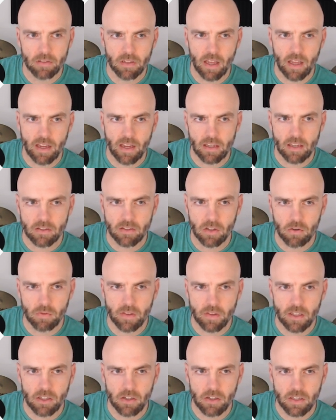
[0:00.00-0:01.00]
Like, so
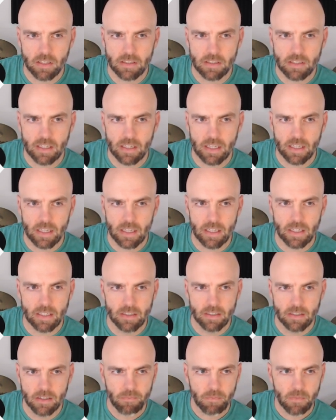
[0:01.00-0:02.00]
then you could dig
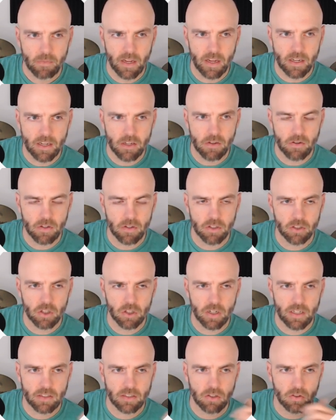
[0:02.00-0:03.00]
in and you could
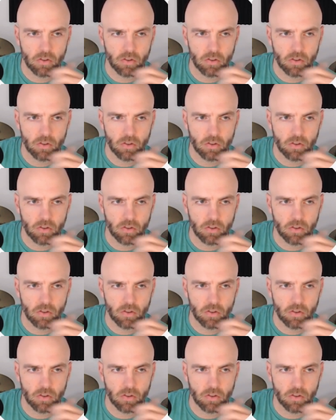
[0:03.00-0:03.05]
try to